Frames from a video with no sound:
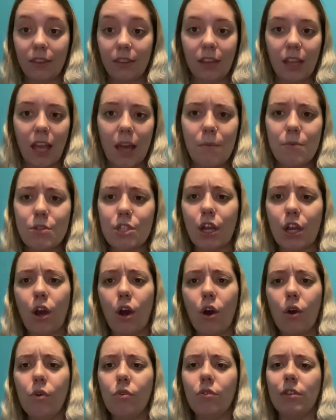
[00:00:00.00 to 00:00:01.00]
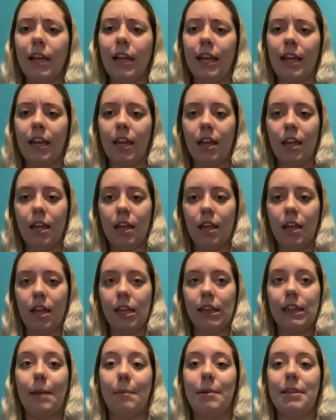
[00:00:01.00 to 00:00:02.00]
and was like, oh, like
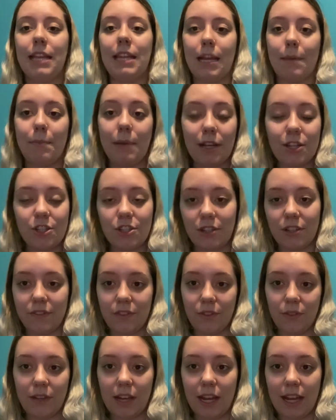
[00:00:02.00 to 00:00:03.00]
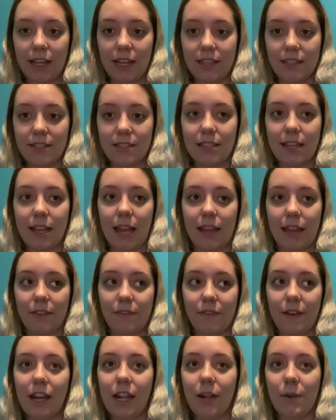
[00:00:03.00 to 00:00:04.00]
let me take a picture of you guys at the
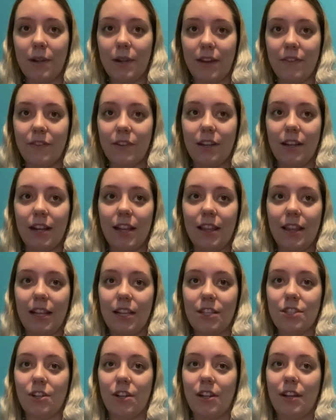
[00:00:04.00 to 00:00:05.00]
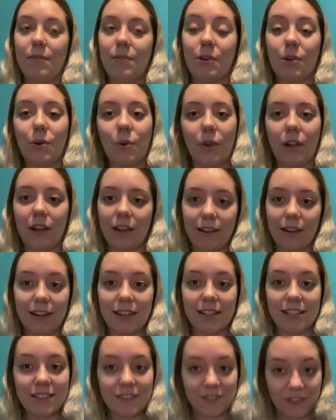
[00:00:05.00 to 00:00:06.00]
fire or whatever, and like started recording on
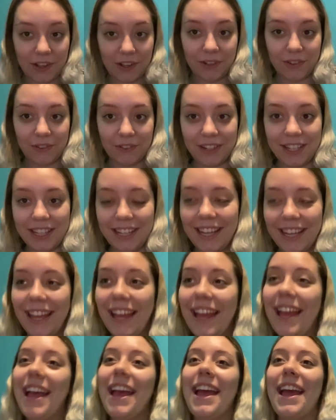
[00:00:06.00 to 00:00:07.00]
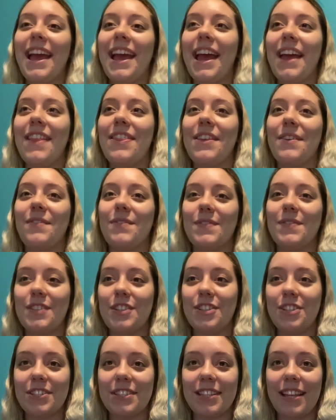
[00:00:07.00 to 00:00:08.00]
his phone. And then was
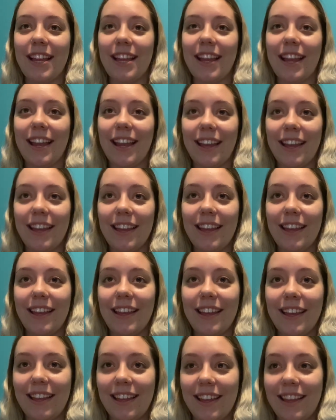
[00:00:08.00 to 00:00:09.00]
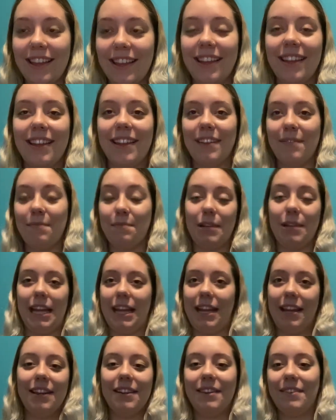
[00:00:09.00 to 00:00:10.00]
just like
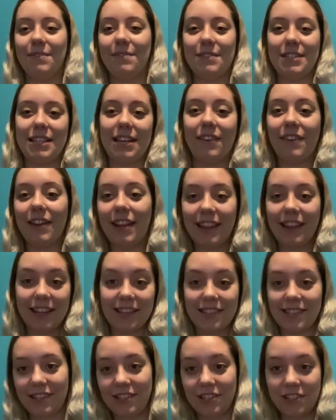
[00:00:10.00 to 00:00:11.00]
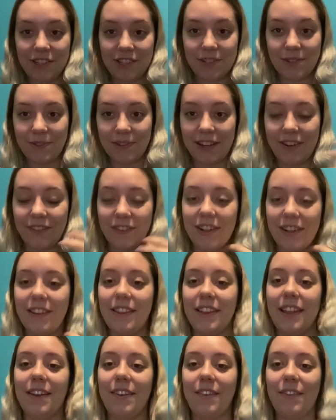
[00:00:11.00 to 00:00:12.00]
was like, okay, like say cheese or whatever. And
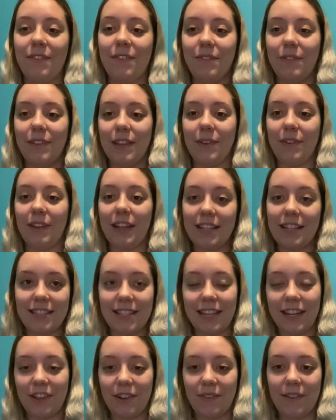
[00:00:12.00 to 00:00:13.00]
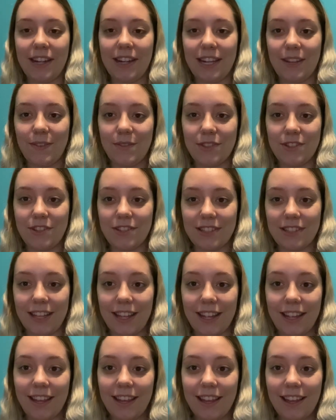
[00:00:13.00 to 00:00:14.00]
then when they were like standing there ready, he was just
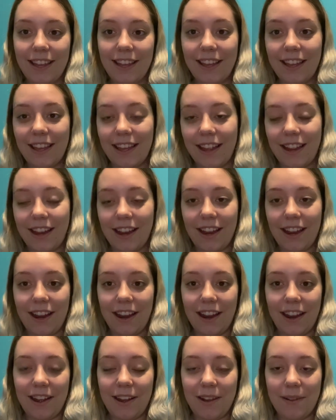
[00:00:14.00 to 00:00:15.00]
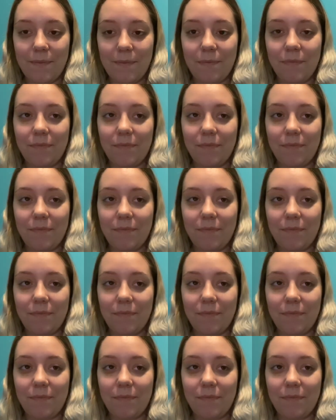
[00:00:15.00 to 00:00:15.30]
like, are